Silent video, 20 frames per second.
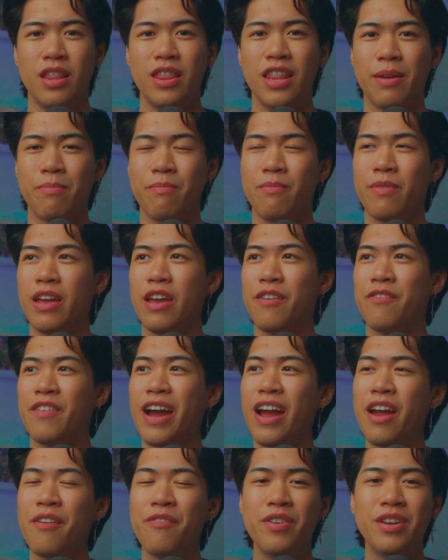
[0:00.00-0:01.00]
Like if
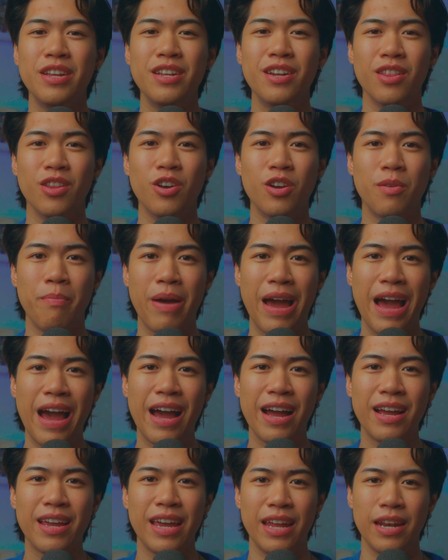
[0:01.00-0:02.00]
I ever need to look
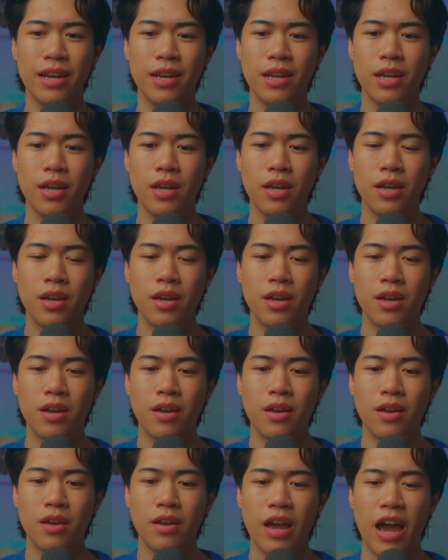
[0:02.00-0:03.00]
back and
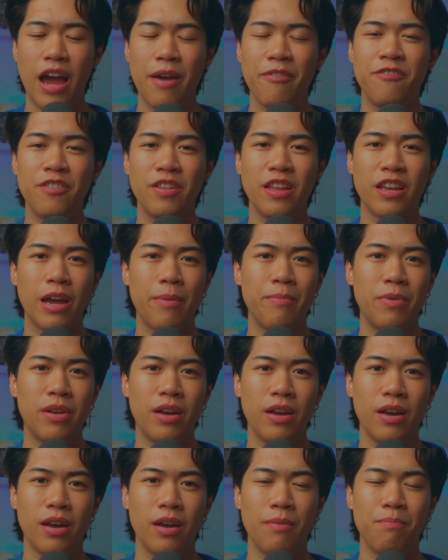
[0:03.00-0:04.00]
I feel like I'm in
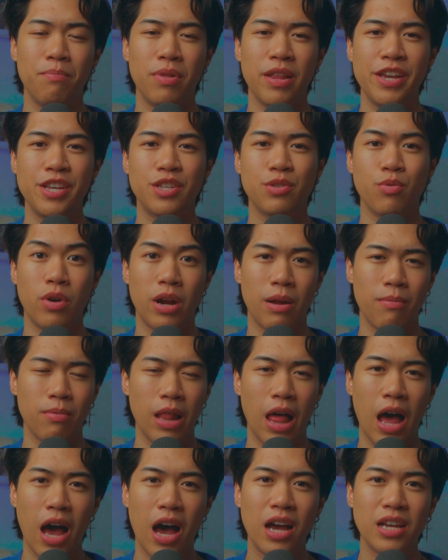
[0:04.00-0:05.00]
a place where I'm
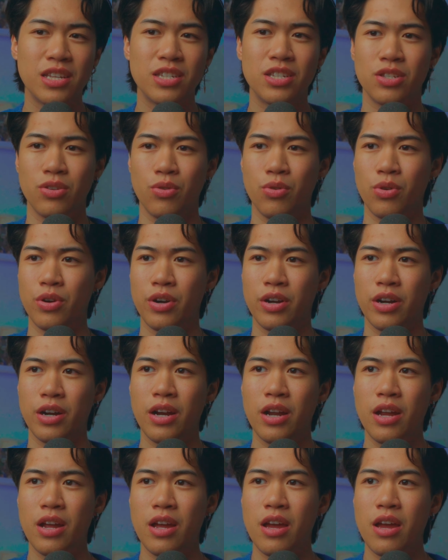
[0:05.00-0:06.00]
lost or
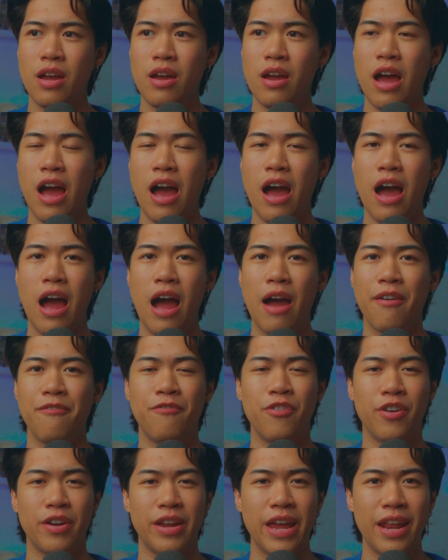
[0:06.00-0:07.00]
I'm
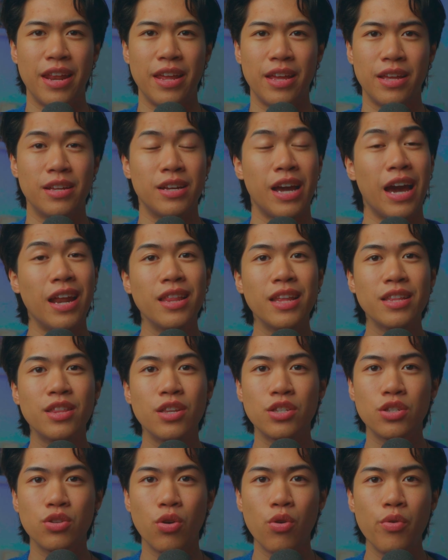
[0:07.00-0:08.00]
forgetting, kind of like
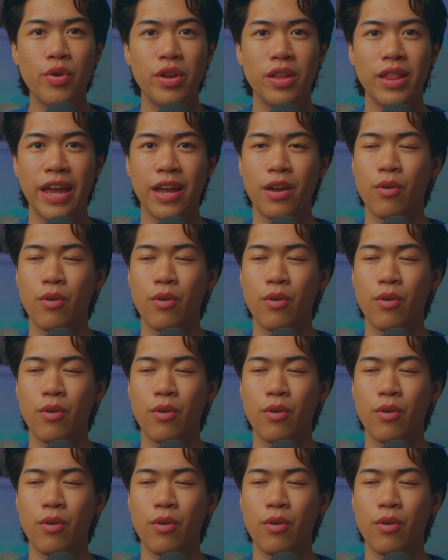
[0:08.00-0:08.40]
the story,